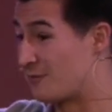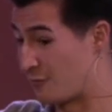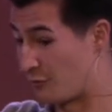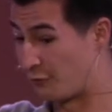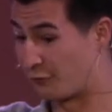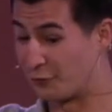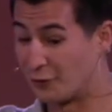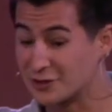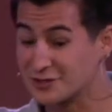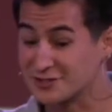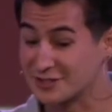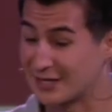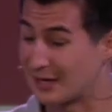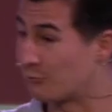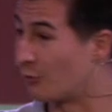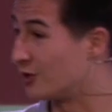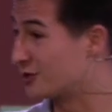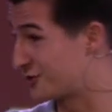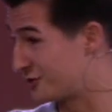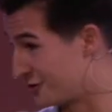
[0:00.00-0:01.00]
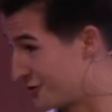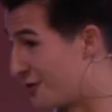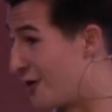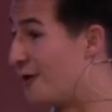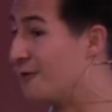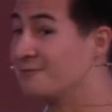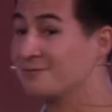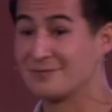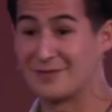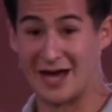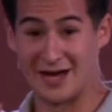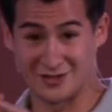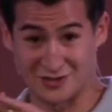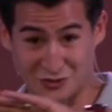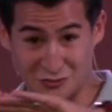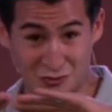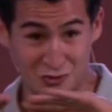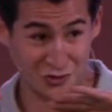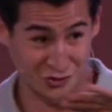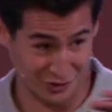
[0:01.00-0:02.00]
Well, firstly, I want you to know, as
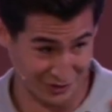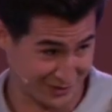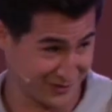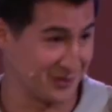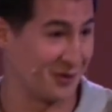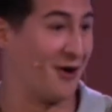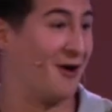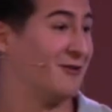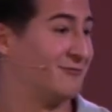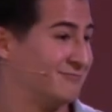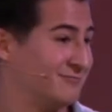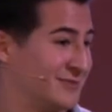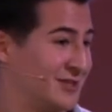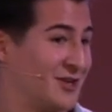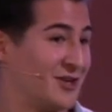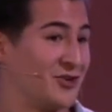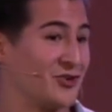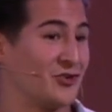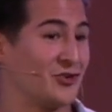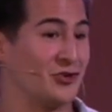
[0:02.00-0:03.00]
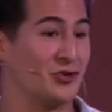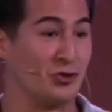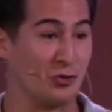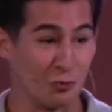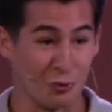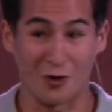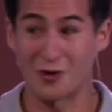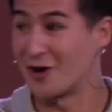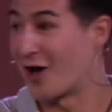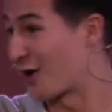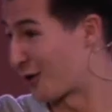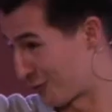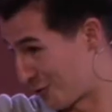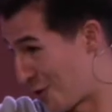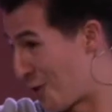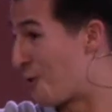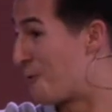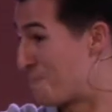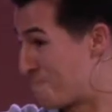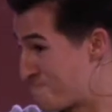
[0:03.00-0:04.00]
you just saw, you are not
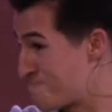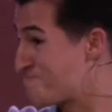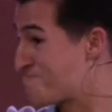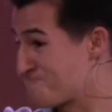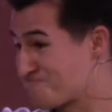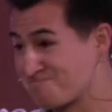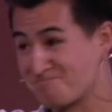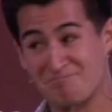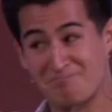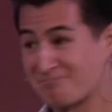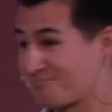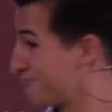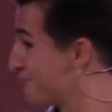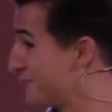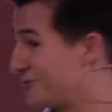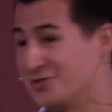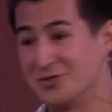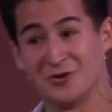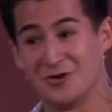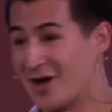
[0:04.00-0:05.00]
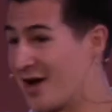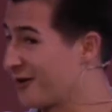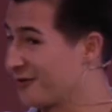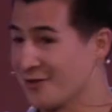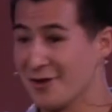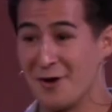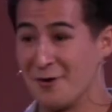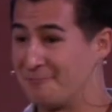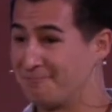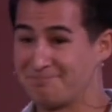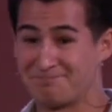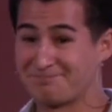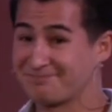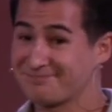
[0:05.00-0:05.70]
alone. You're not alone.